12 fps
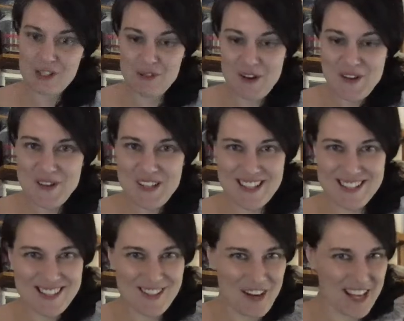you go because
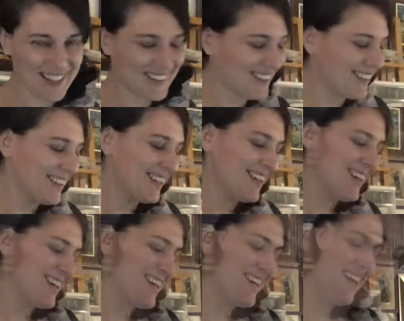it's wet.
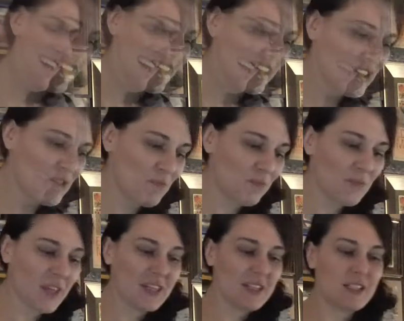Uh,
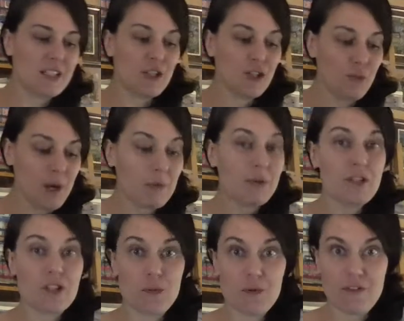tissue paper is
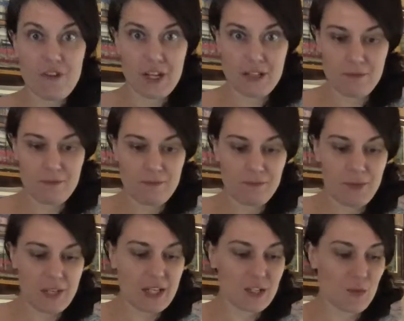super fun
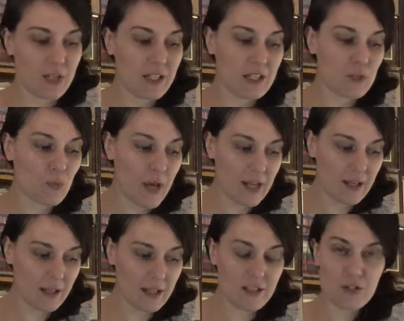because when it gets
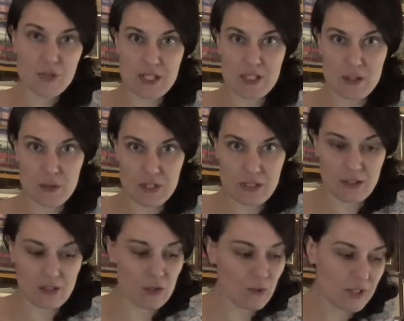wet, it's translucent.
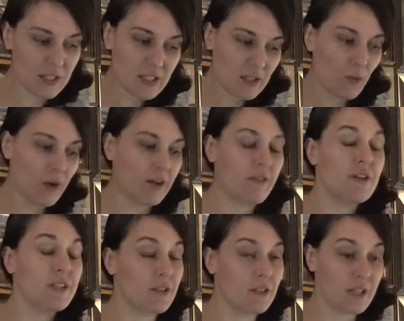You can see whatever
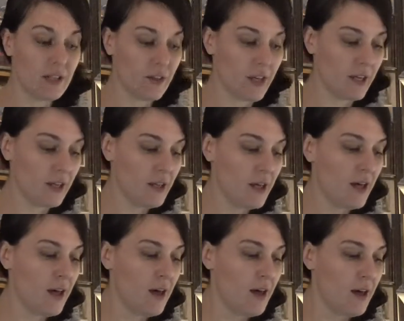is underneath it.
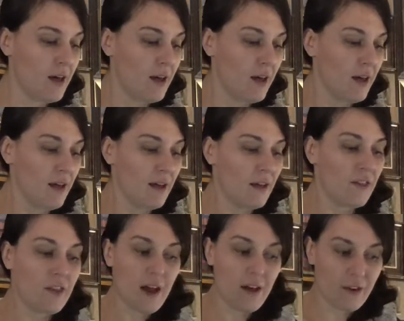
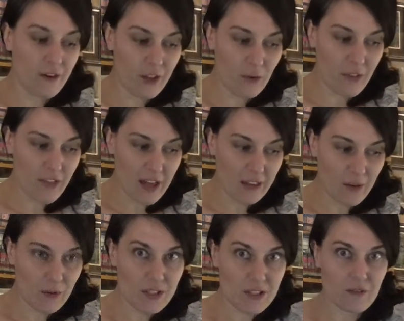The other thing with that,
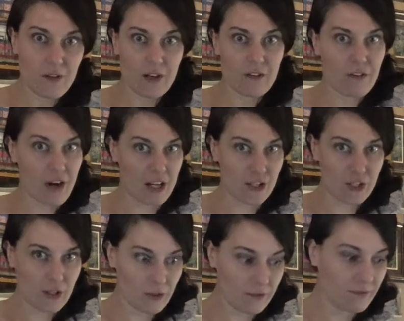though, is it's very fragile.